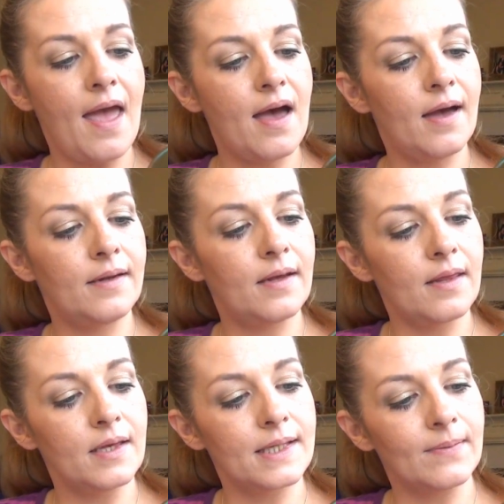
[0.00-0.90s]
And
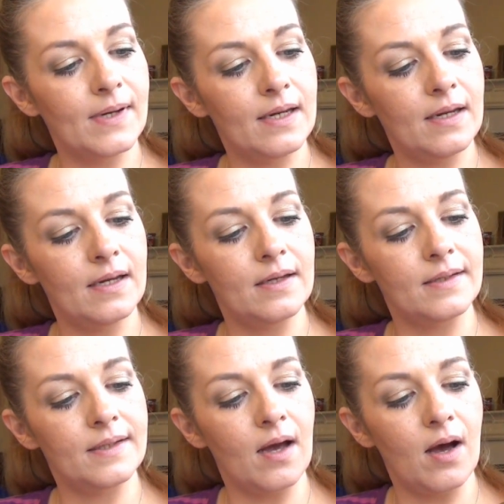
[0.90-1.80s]
this one
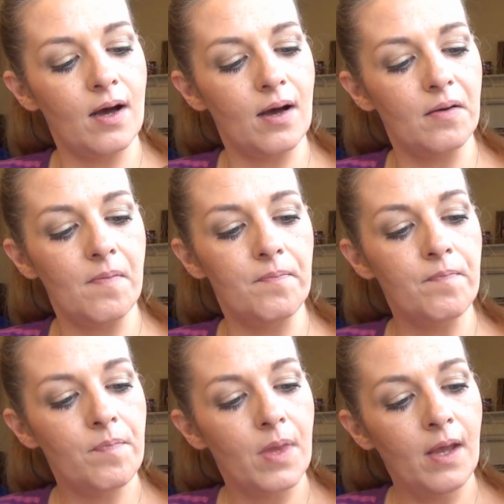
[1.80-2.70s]
is um,